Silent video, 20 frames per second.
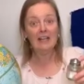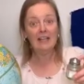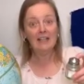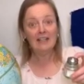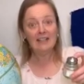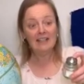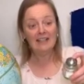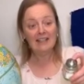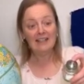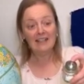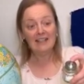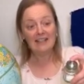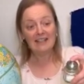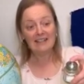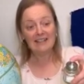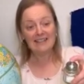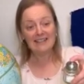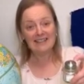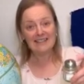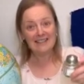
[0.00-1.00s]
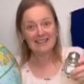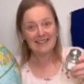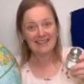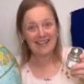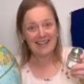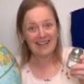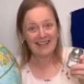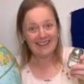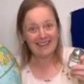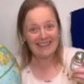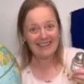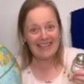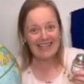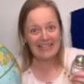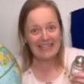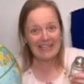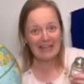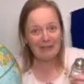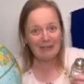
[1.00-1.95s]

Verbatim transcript: And I think our